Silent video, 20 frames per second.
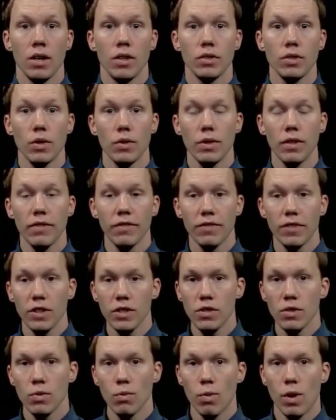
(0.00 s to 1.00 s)
So the
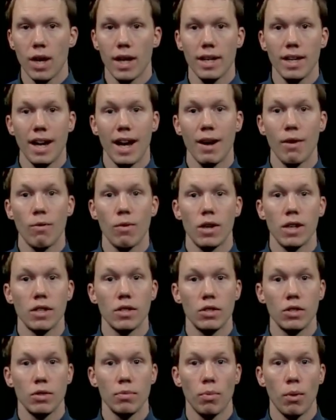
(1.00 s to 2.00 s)
first one I
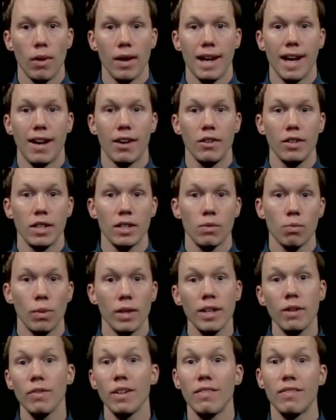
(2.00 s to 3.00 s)
want to point out is
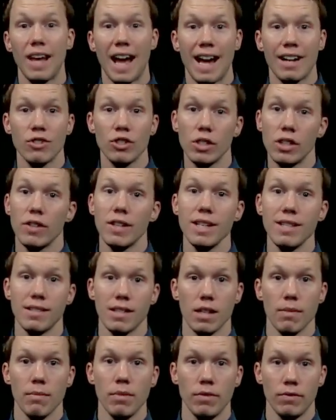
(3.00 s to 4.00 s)
one that we've actually already
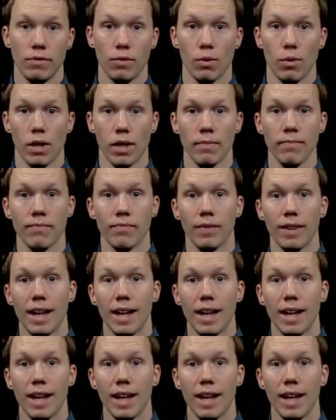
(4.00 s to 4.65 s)
seen before,